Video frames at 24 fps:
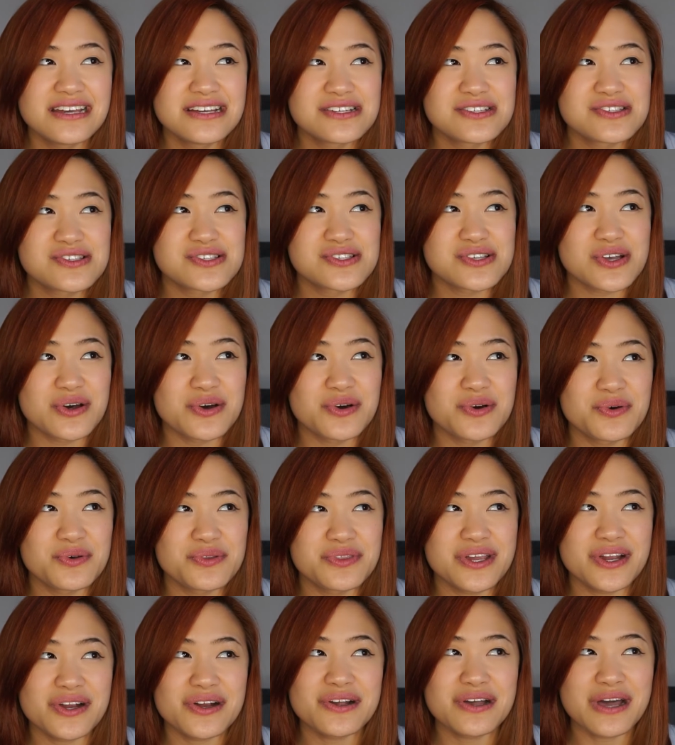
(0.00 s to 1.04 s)
So
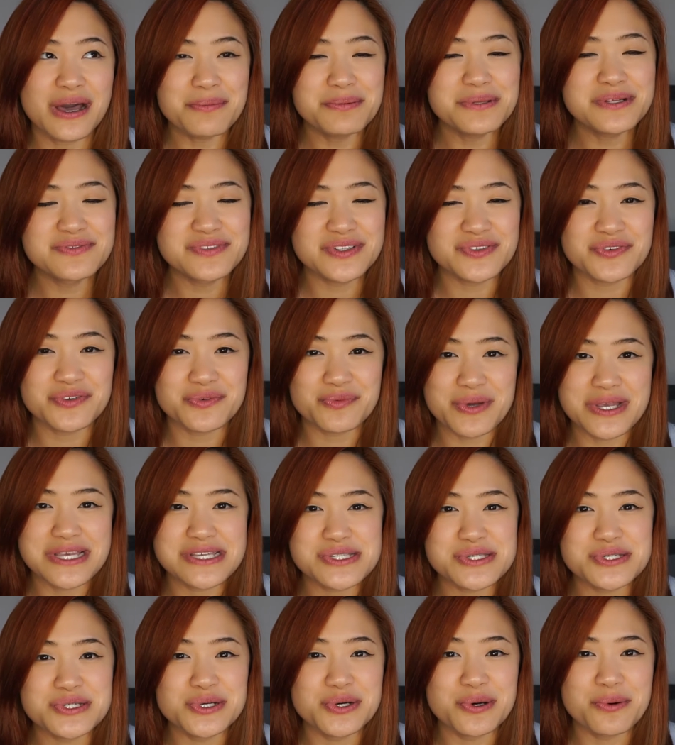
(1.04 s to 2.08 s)
there are a couple of different ways
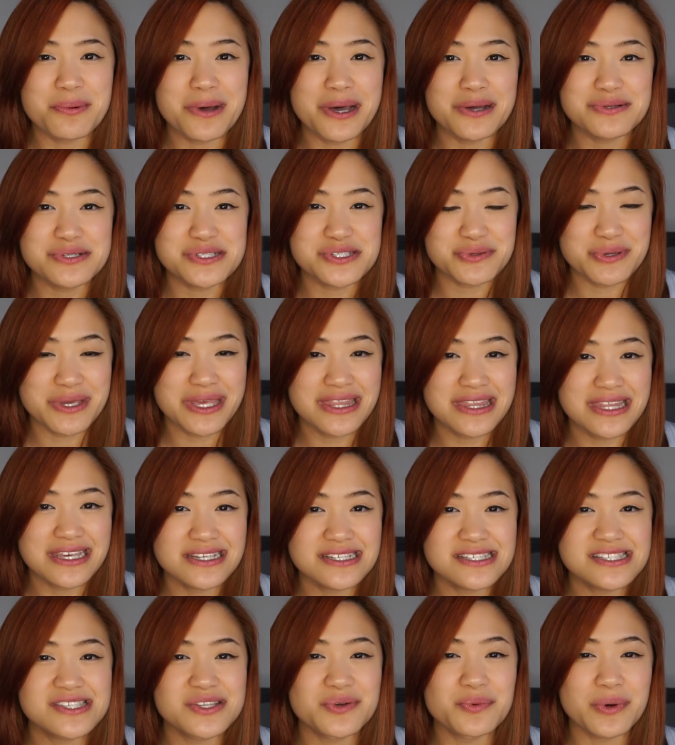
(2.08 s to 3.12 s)
you can go about doing
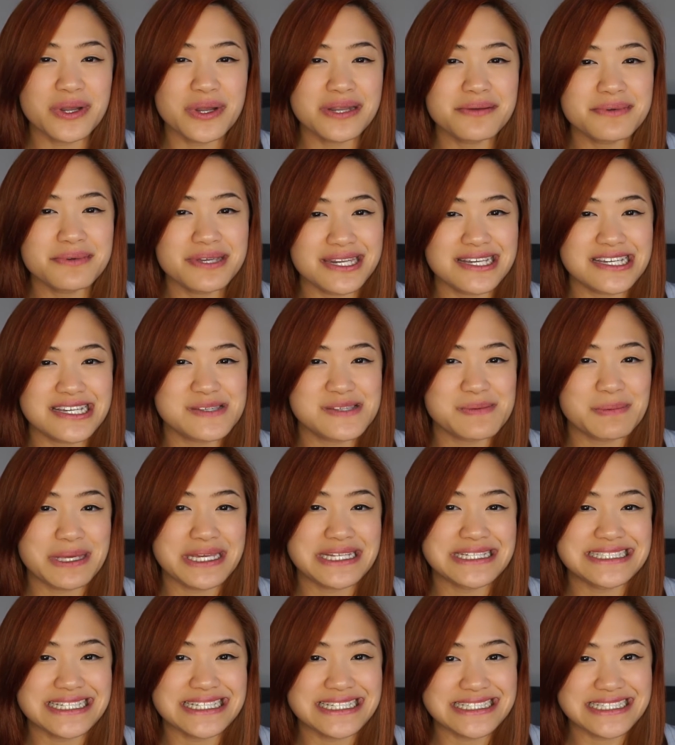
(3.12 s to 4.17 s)
this. The one I'm gonna
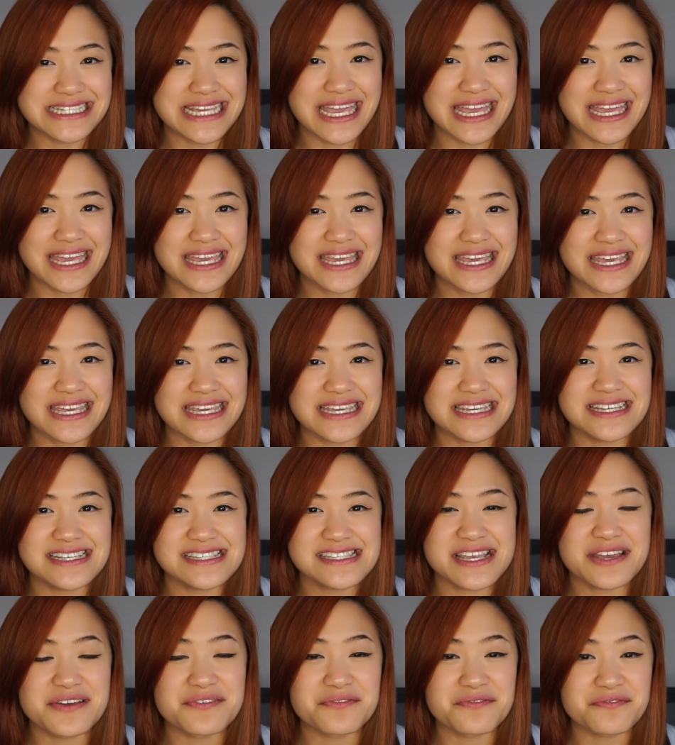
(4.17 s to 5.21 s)
explain today is
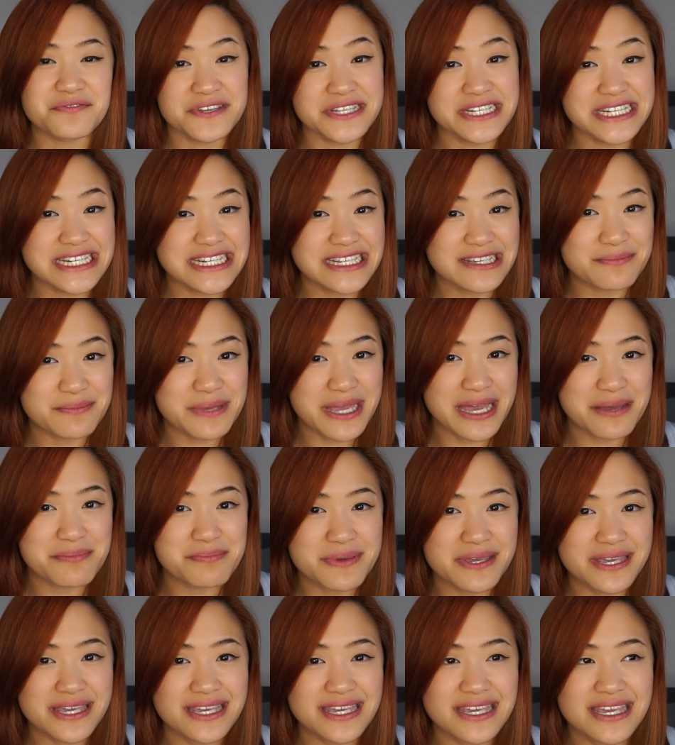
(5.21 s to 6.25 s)
affinity
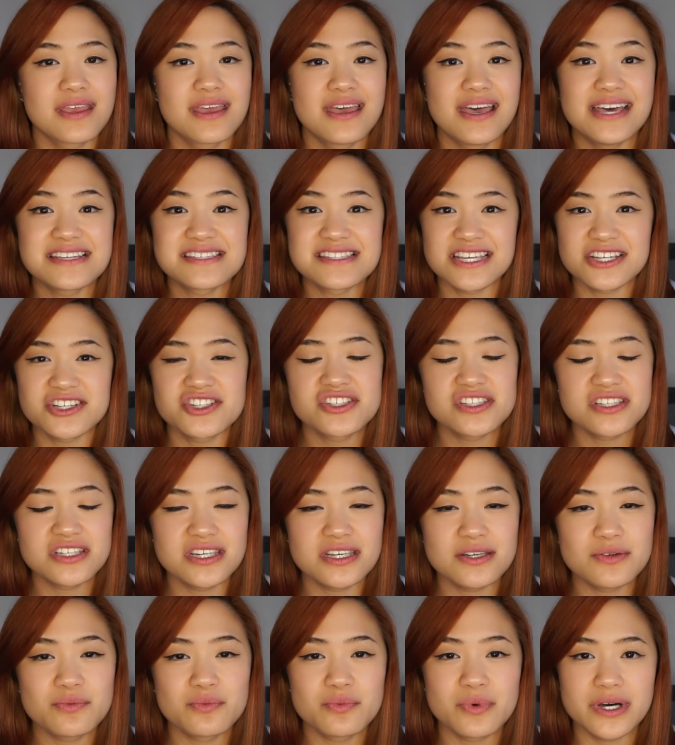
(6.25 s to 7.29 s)
mapping.
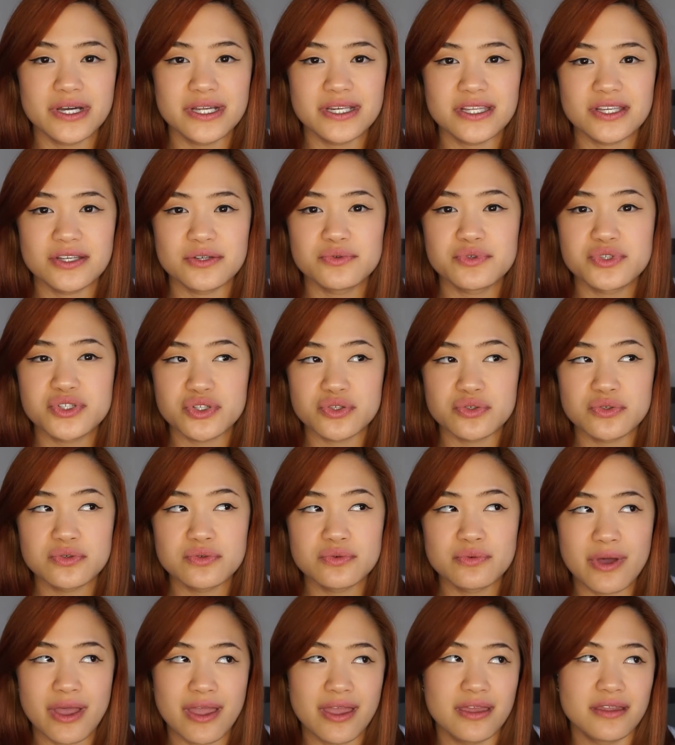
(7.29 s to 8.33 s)
Essentially what you do
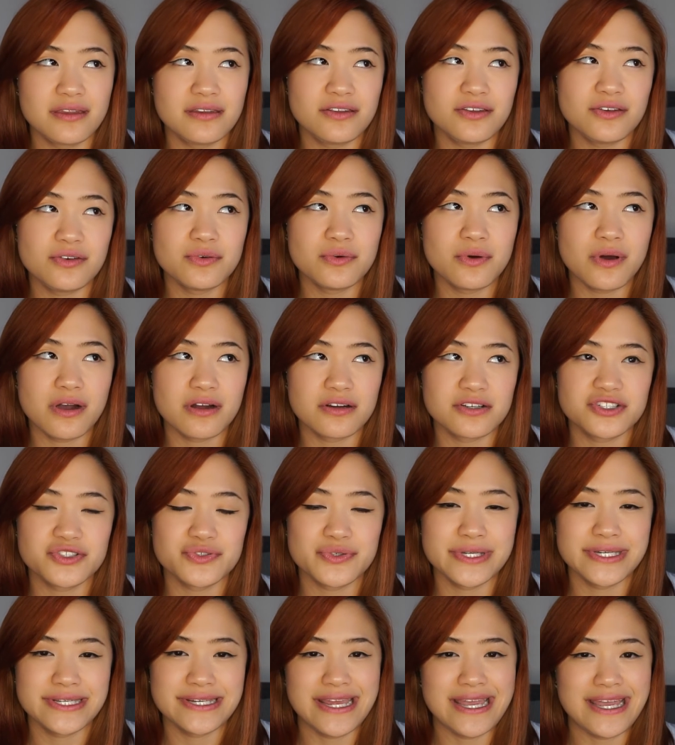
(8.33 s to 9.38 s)
when you are
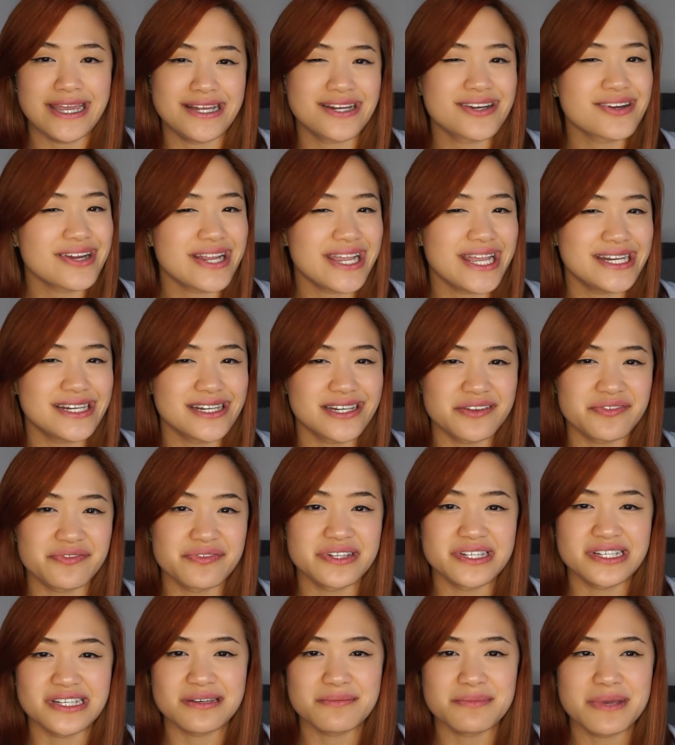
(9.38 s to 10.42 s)
doing an aggregated
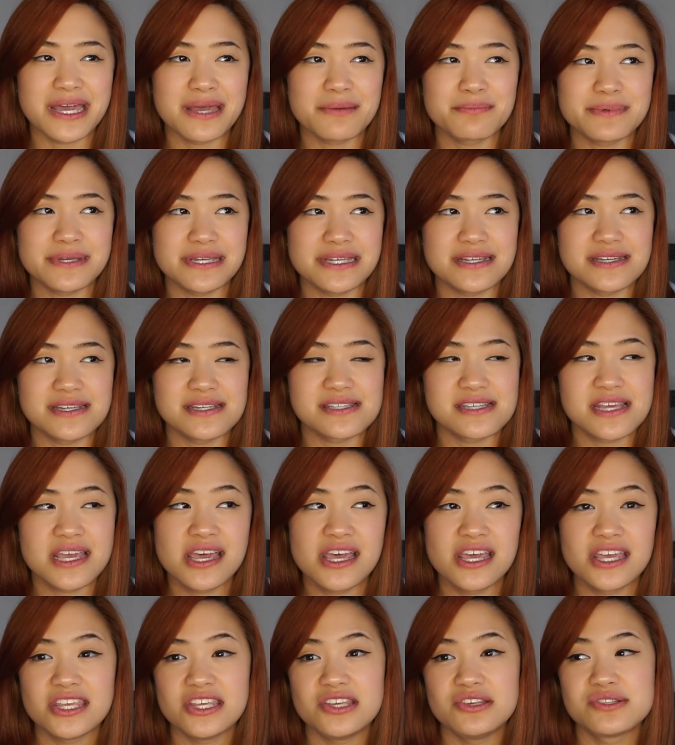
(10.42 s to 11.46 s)
affinity map is
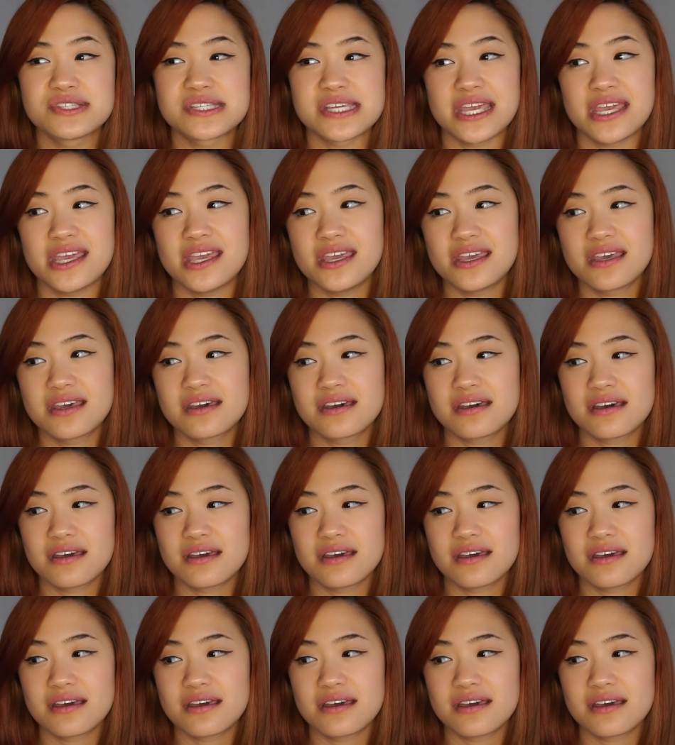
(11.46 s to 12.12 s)
you take